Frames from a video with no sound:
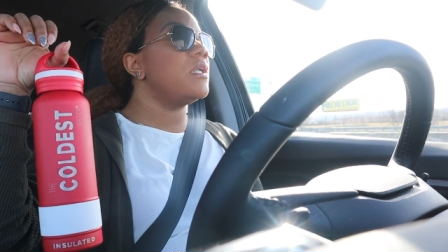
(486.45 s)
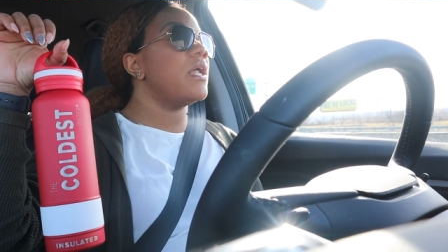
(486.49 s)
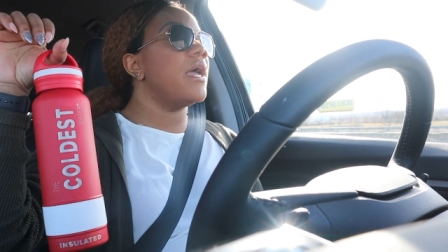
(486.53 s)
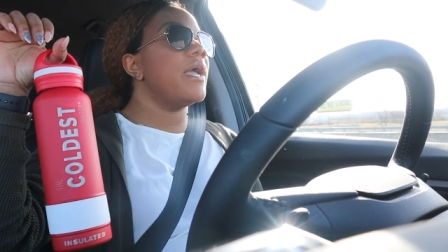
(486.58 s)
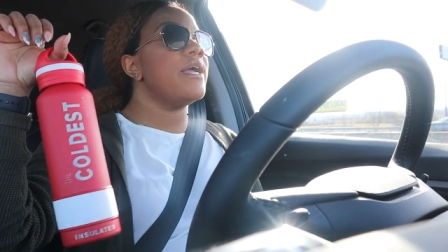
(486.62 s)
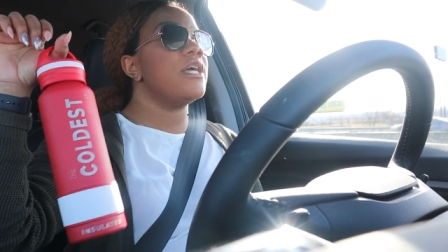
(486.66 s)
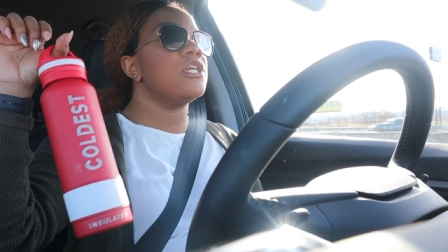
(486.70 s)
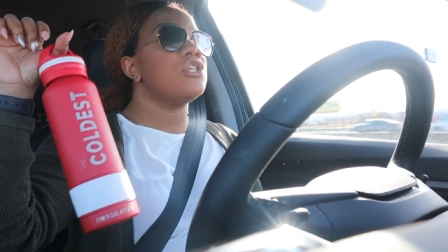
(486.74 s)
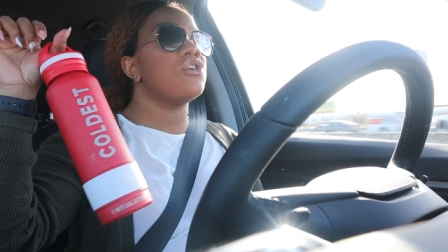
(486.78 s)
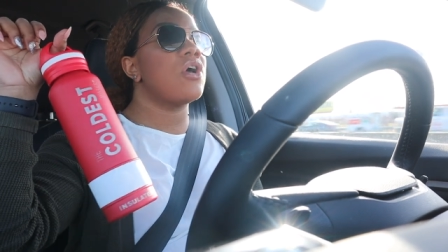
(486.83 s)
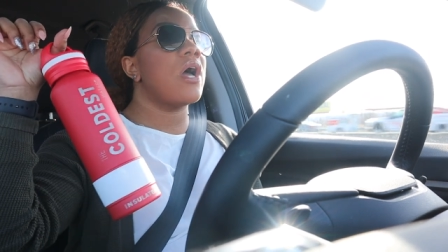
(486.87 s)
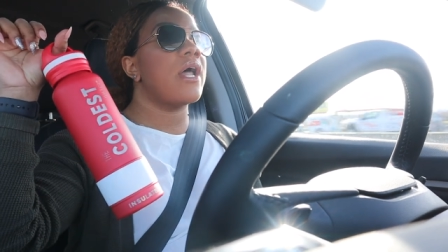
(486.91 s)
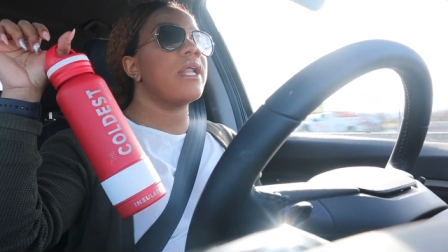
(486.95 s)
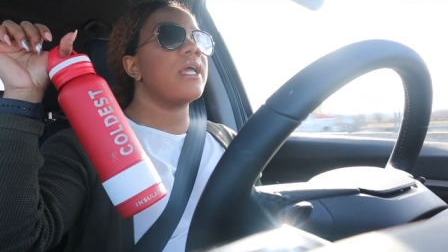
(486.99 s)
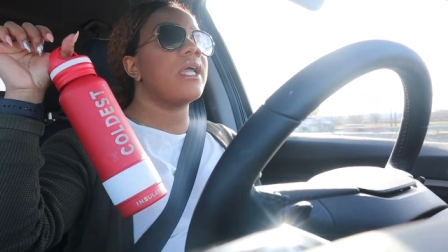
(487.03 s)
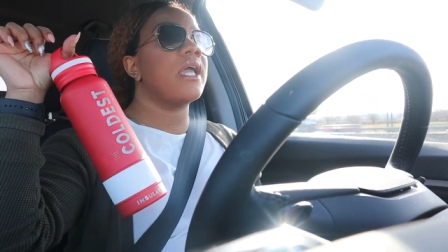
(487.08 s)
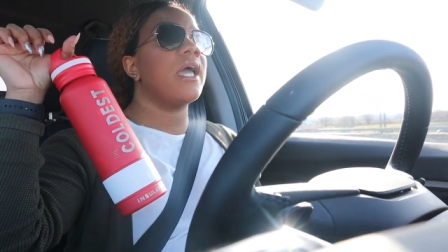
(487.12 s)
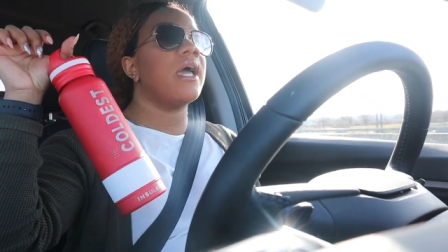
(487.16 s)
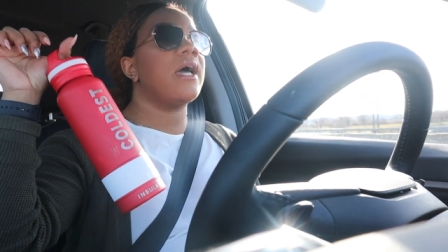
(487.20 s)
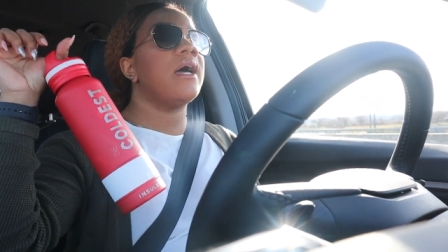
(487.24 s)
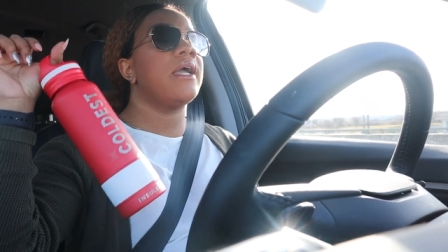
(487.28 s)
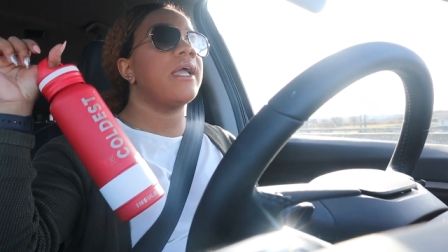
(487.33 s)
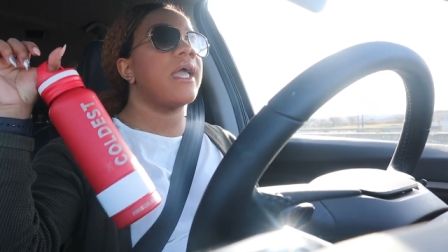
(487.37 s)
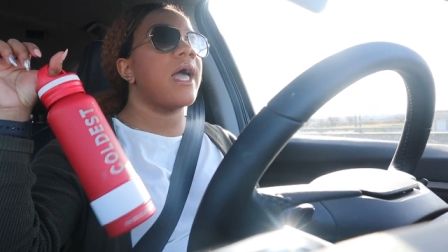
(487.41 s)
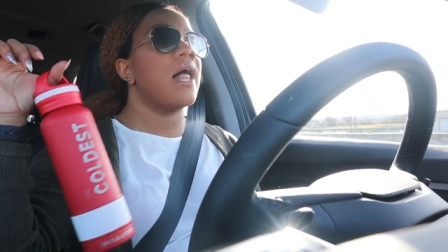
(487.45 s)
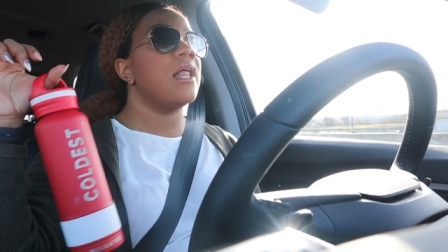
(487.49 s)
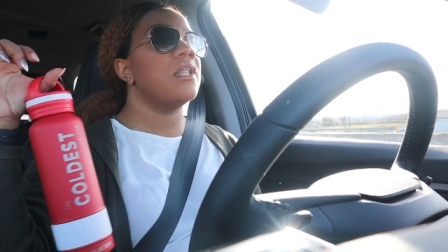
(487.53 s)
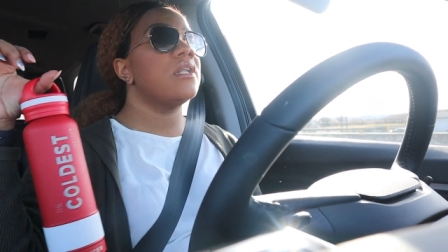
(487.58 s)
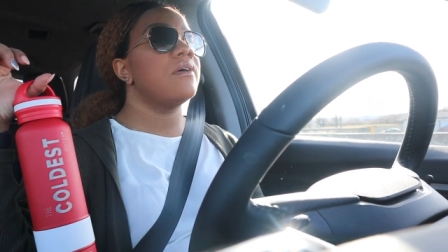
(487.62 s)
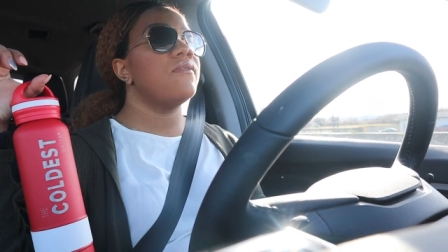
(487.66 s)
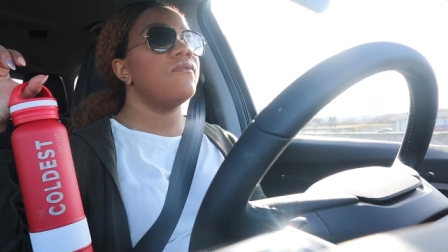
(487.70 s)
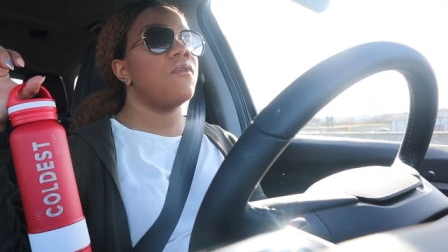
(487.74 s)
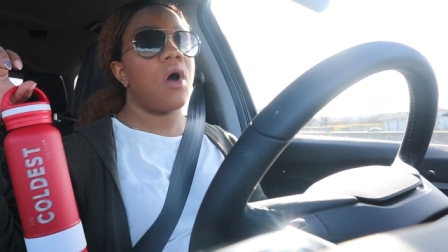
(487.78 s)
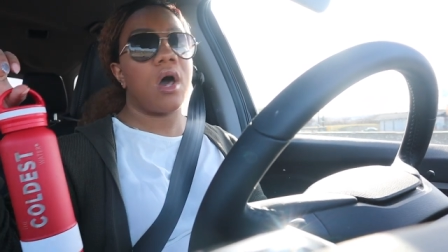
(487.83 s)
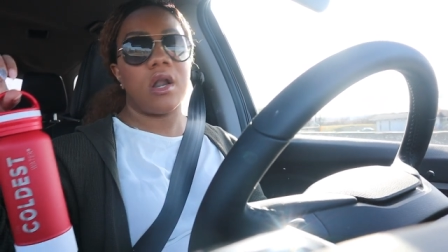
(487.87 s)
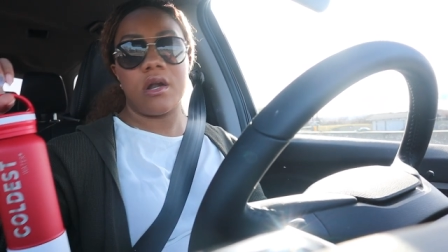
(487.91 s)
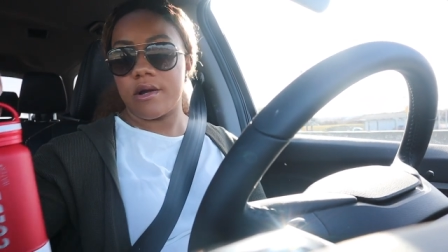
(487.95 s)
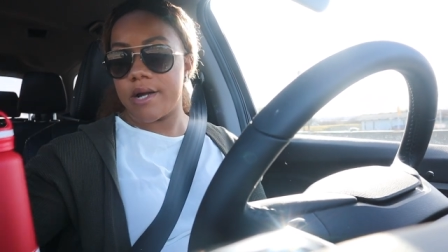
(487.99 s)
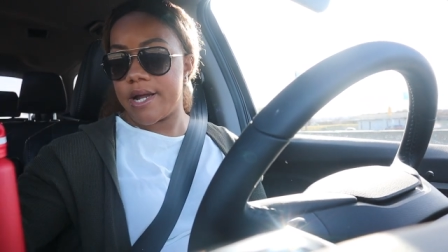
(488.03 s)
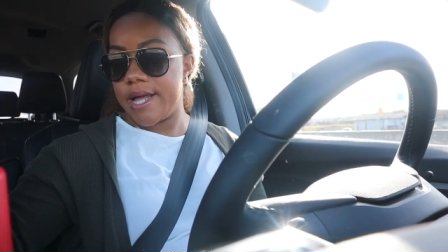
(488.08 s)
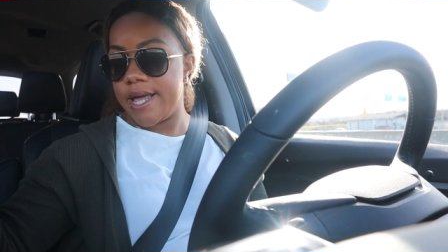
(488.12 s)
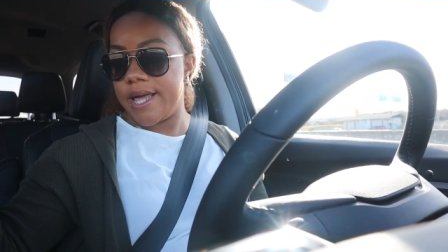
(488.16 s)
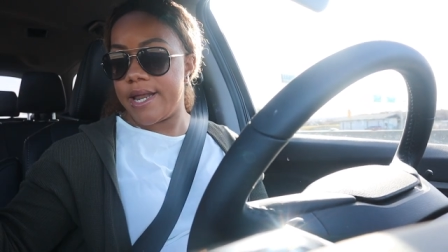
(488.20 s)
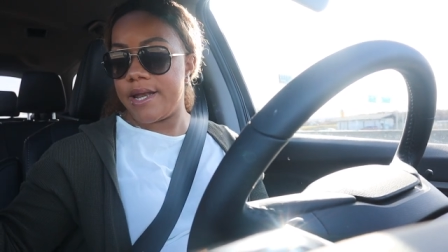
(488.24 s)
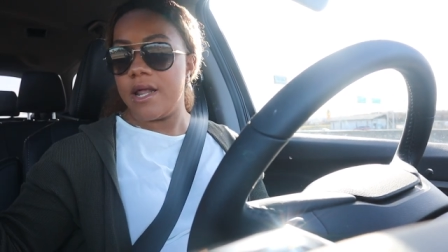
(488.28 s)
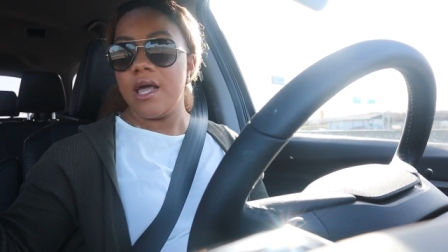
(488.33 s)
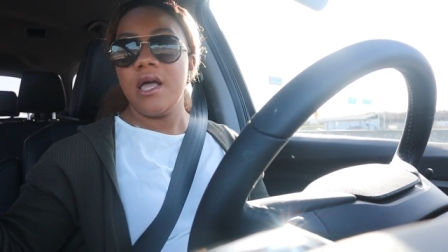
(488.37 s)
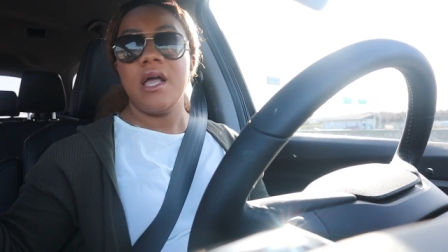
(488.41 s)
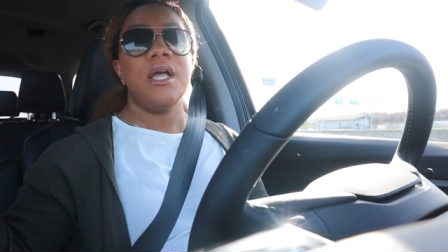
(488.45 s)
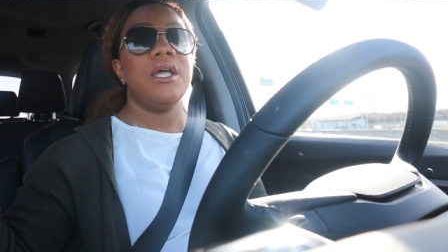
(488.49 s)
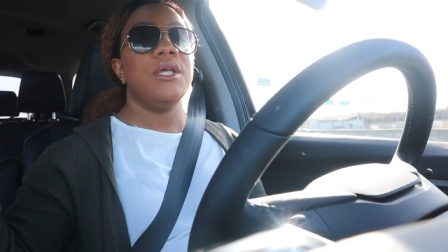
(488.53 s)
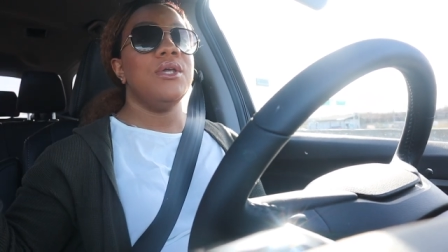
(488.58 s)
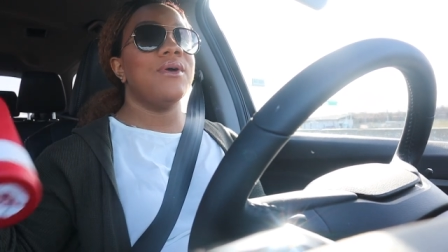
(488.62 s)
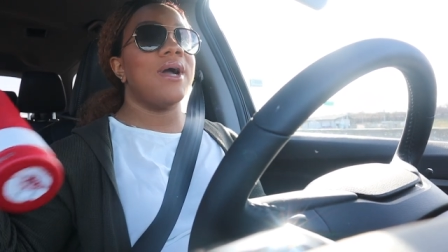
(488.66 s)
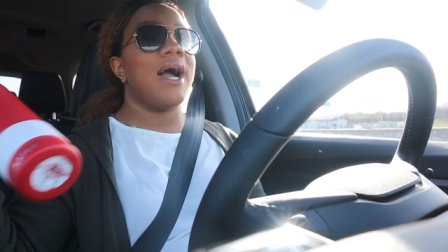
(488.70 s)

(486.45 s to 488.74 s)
today and try to get a gallon of water in.